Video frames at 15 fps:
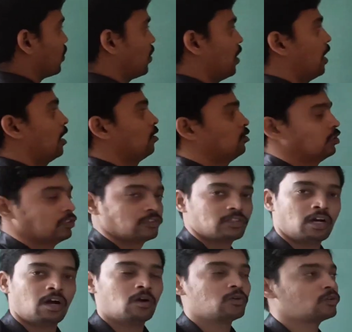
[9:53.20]
Halogens.
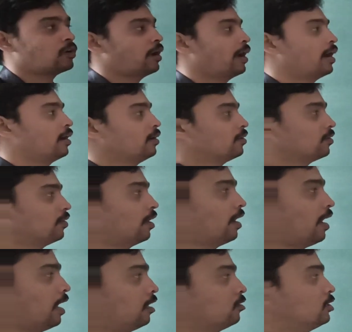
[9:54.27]
How to add the
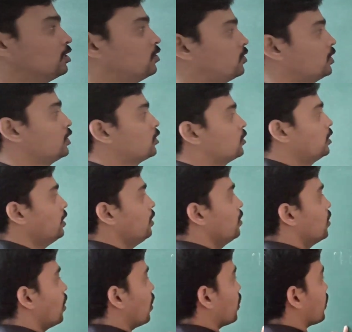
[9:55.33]
halogens into the,
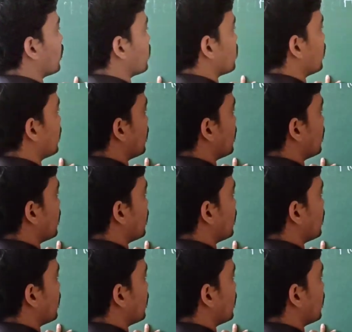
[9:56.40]
that